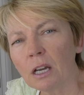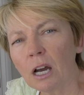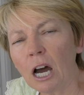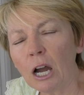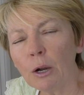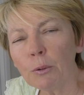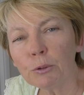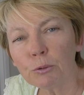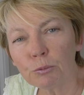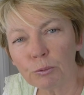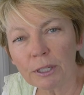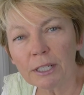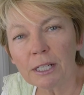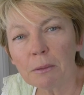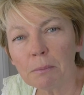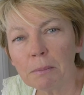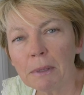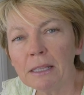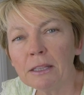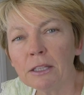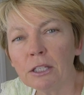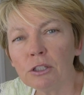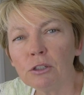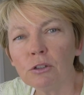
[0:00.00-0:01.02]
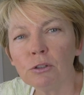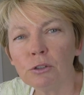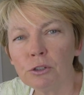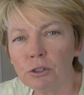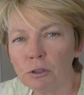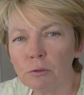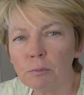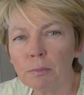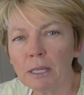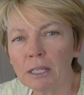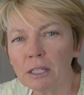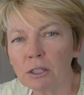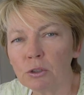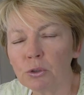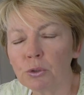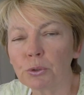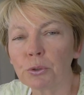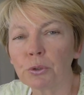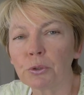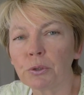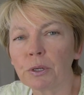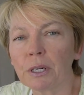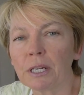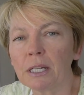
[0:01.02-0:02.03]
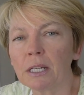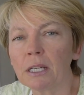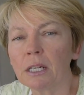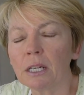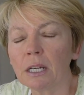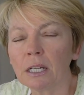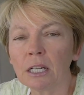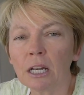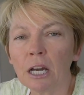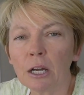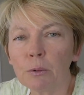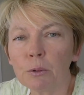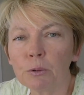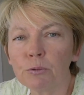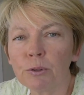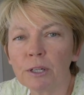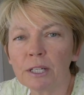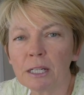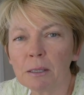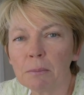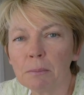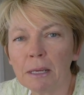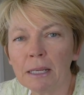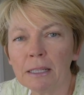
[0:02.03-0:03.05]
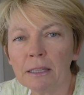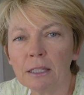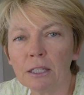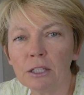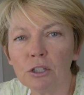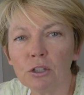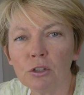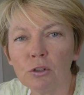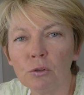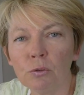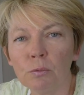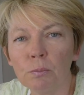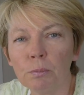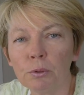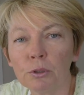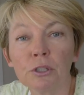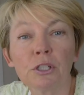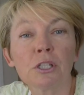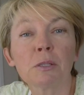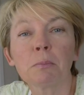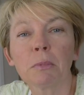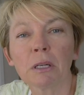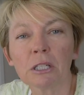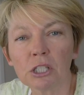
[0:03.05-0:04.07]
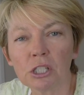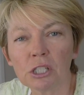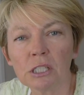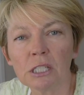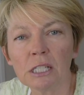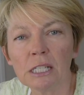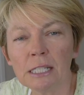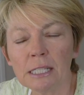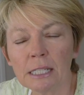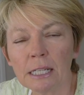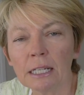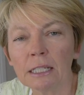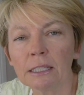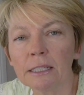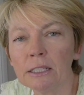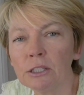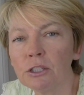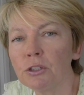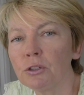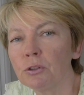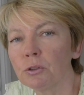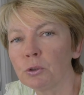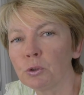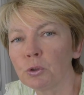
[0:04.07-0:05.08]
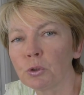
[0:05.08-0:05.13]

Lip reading: I would recommend that you do make a drawing, and I would recommend that you put as much detail into your